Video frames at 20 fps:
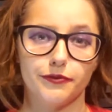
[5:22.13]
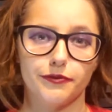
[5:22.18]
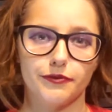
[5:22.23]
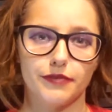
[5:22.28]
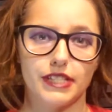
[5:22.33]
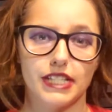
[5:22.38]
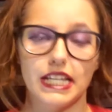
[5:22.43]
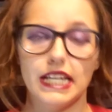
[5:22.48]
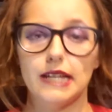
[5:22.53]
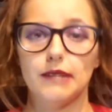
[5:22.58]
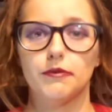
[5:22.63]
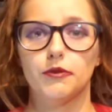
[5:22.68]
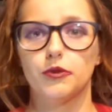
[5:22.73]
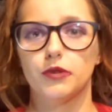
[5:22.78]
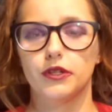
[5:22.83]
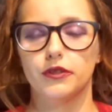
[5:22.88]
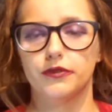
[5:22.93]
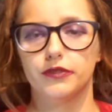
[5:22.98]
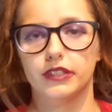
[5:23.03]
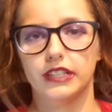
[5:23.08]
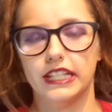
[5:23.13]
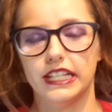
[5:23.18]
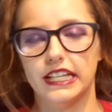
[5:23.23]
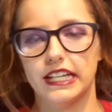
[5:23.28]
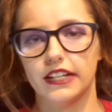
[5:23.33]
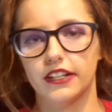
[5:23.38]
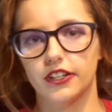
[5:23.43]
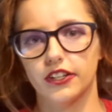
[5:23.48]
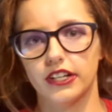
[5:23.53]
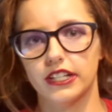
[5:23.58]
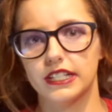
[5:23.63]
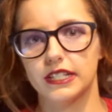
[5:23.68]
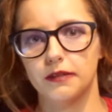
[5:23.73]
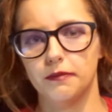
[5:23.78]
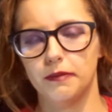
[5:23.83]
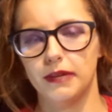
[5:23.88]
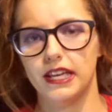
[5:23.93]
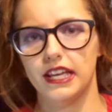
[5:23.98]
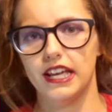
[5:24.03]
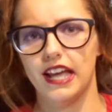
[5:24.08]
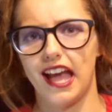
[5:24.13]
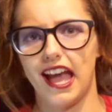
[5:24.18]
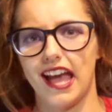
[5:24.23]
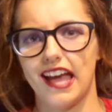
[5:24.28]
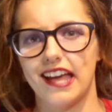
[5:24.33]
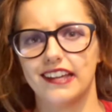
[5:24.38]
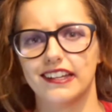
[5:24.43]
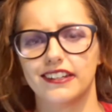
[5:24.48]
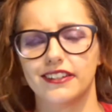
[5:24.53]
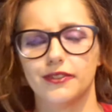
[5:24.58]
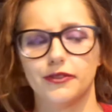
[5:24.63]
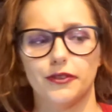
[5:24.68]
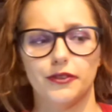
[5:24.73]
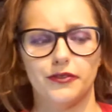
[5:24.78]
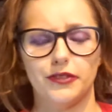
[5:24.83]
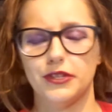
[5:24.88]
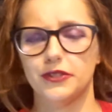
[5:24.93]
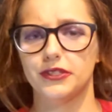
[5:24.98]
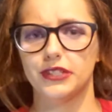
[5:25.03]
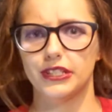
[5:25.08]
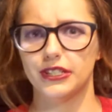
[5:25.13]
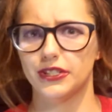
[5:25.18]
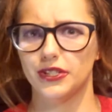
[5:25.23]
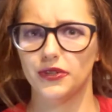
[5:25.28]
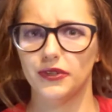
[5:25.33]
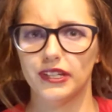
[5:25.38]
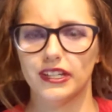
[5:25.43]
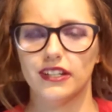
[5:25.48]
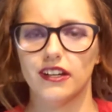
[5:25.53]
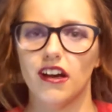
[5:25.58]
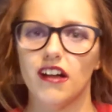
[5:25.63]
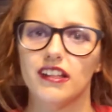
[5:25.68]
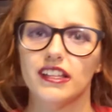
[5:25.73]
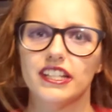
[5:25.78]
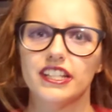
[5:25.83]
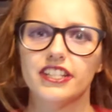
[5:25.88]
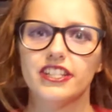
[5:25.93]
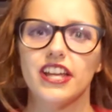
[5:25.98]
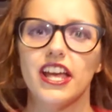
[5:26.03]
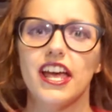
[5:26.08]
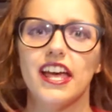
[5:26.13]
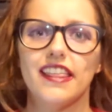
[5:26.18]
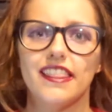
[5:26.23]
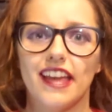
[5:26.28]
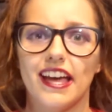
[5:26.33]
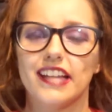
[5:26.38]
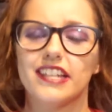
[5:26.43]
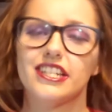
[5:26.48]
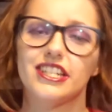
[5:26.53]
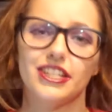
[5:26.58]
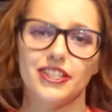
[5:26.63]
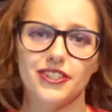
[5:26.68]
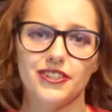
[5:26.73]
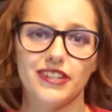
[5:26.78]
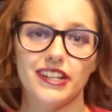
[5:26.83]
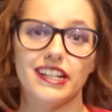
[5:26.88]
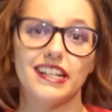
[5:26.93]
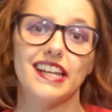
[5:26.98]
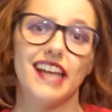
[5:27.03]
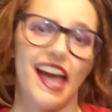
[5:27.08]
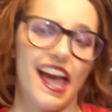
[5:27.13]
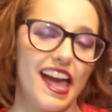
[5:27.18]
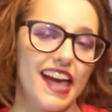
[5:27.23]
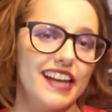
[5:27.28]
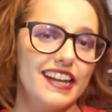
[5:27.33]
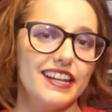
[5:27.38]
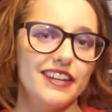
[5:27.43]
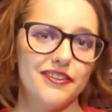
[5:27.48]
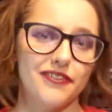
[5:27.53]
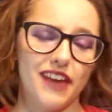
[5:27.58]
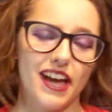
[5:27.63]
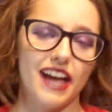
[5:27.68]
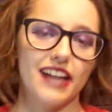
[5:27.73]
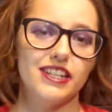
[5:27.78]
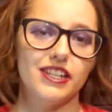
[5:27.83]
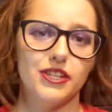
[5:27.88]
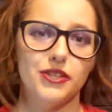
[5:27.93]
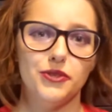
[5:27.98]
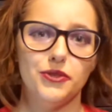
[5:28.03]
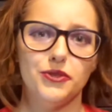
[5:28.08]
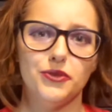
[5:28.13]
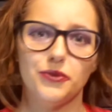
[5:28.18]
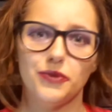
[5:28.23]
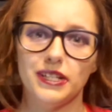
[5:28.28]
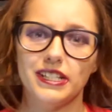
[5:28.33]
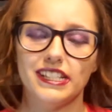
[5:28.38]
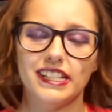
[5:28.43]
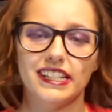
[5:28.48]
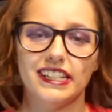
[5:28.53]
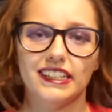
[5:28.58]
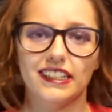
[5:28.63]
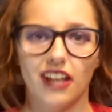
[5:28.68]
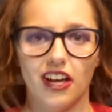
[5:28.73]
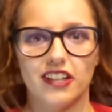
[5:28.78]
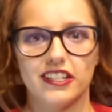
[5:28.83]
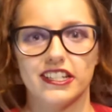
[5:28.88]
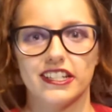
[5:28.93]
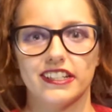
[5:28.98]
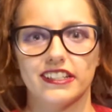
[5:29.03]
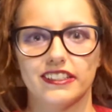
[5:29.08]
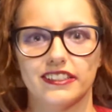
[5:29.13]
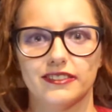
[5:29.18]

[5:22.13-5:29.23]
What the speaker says: seemed willfully ignorant to me and refuses to acknowledge that children can, in fact, use reason and logic.